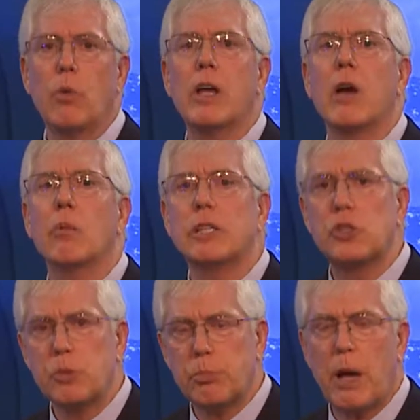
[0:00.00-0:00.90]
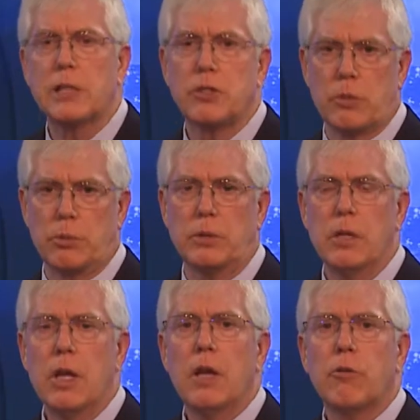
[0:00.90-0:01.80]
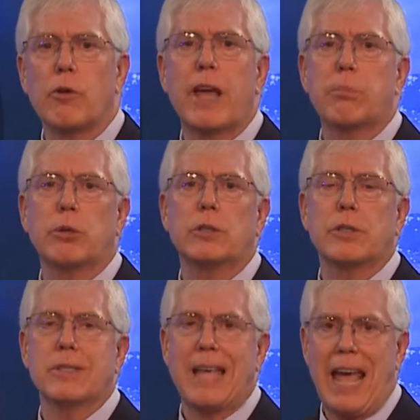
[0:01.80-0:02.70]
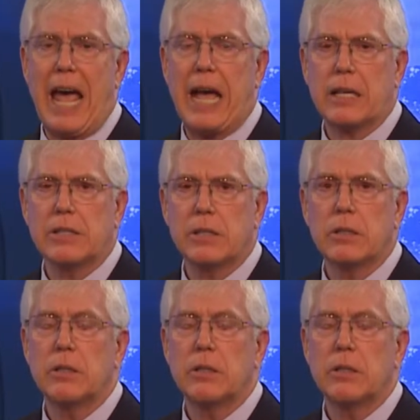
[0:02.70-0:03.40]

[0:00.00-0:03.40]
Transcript: We are responsible for that person's acts.